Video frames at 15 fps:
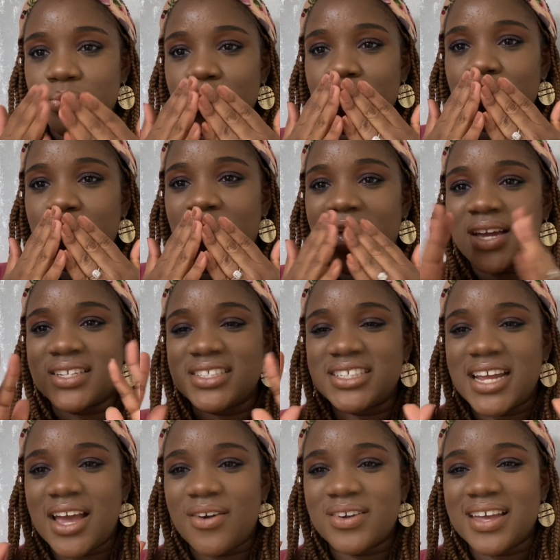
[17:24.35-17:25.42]
Mwah.
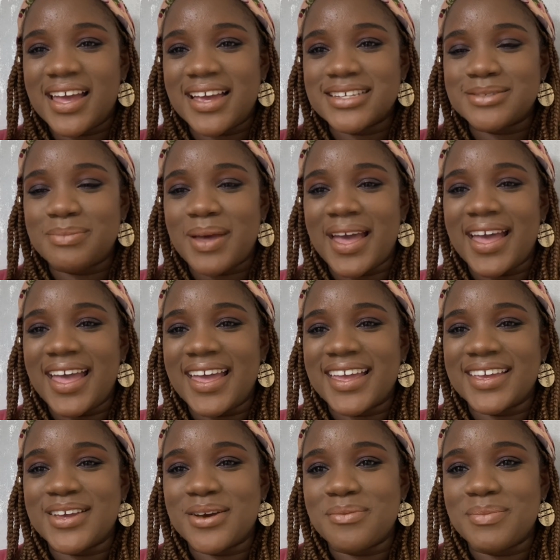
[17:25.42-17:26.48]
Ciao, guys.
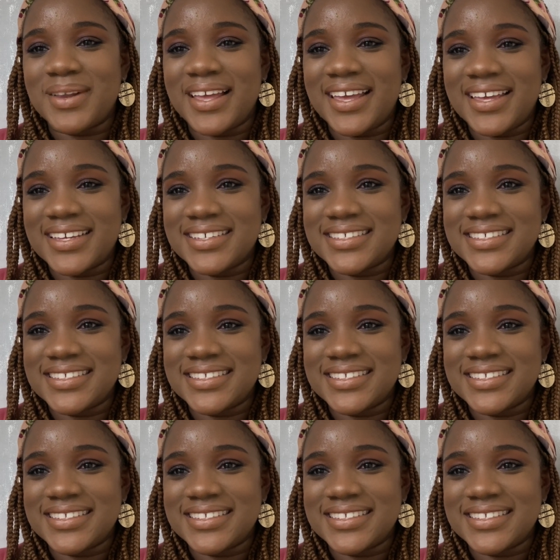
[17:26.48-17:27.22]
Bye. God bless.